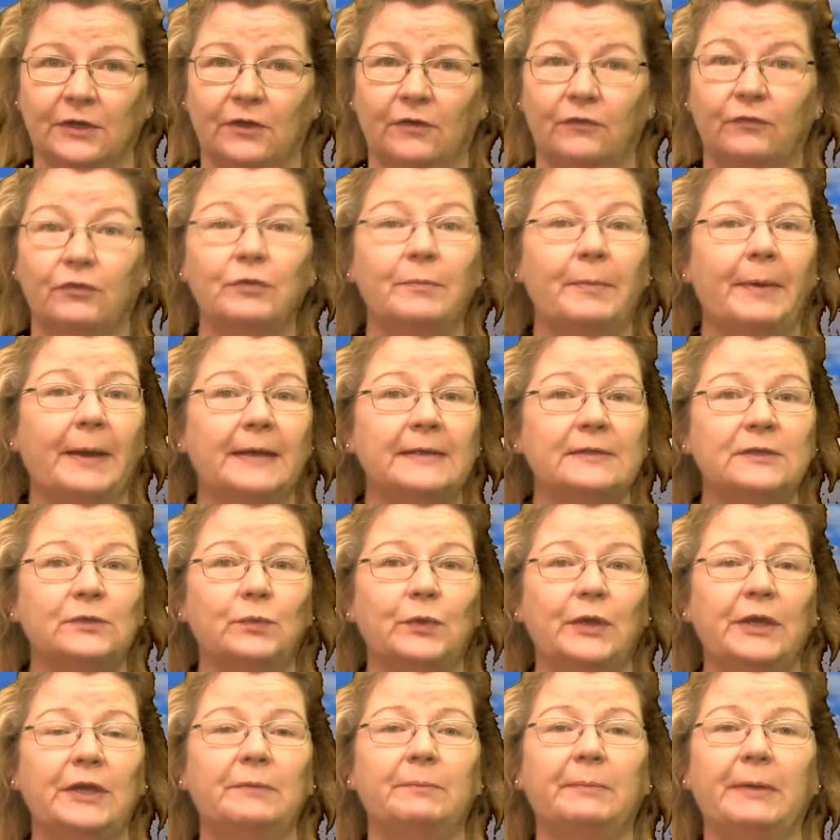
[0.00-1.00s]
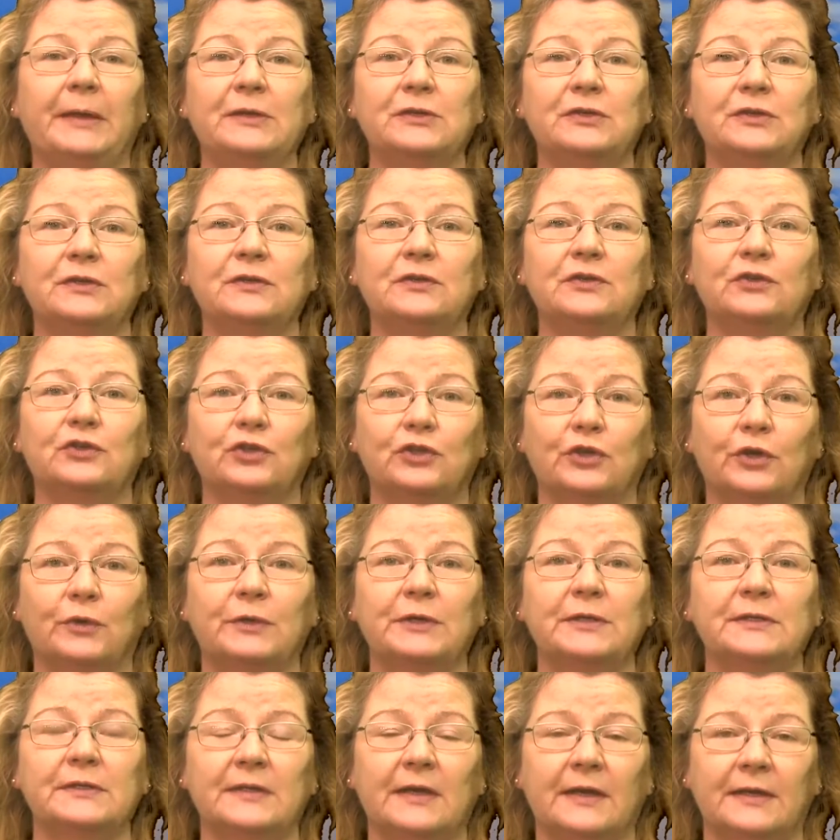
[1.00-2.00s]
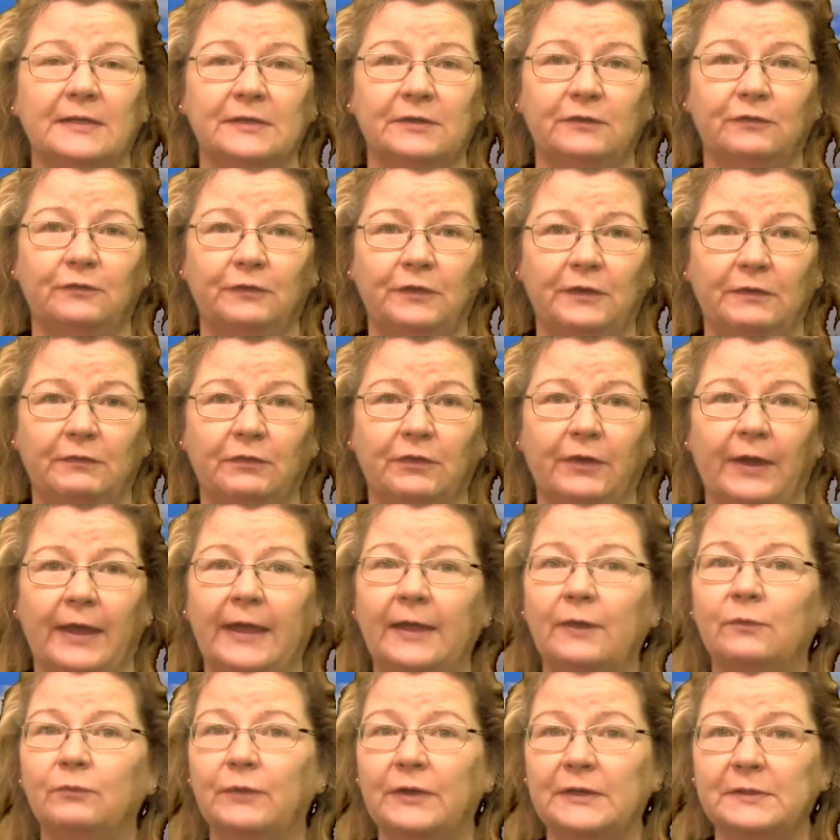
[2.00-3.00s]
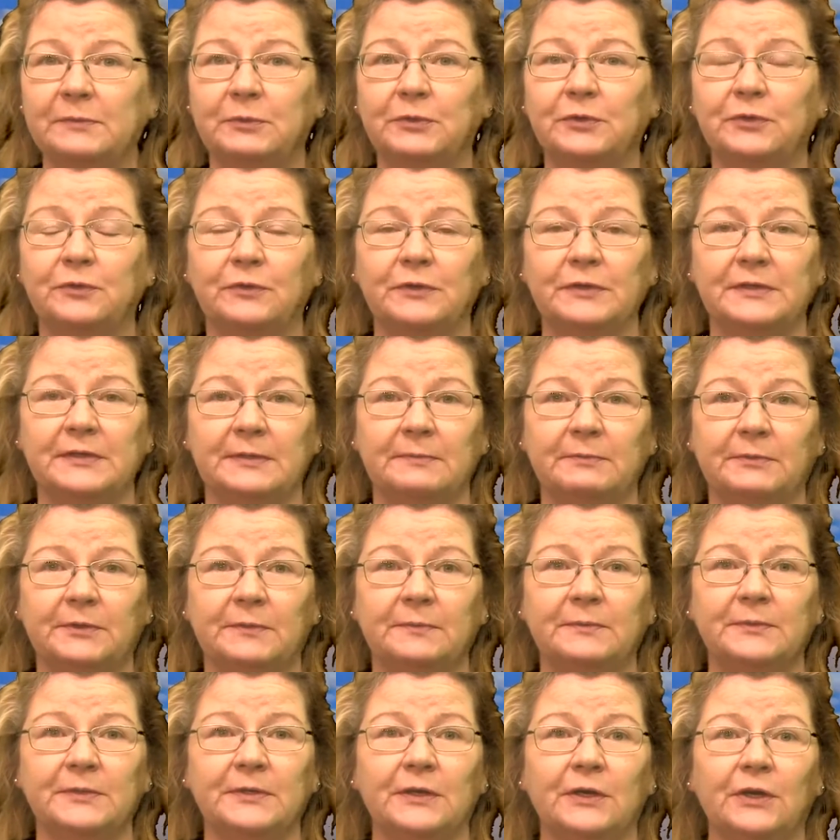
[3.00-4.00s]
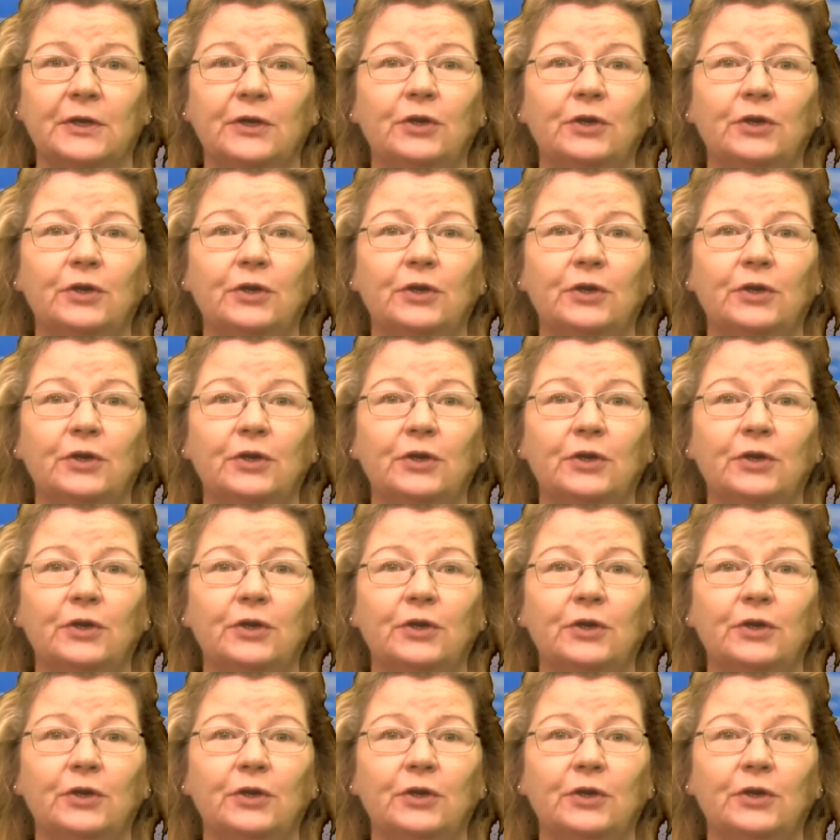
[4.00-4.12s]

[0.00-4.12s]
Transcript: For the past week, patients showing signs of fever and respiratory symptoms